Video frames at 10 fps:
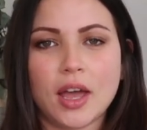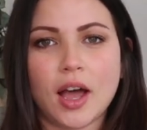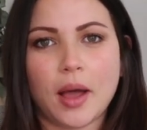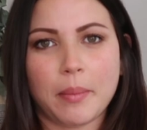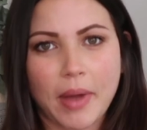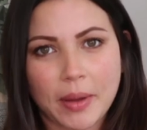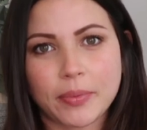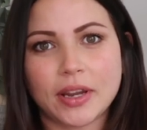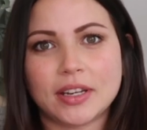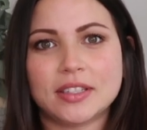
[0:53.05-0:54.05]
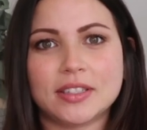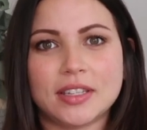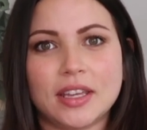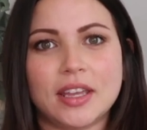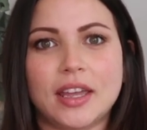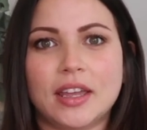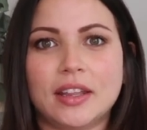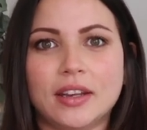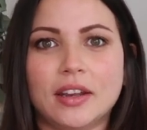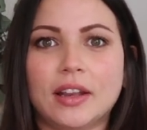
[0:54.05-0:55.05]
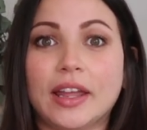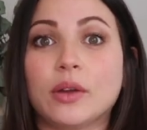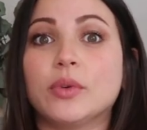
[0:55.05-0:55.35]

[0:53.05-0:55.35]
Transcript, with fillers: um, my pregnancy in like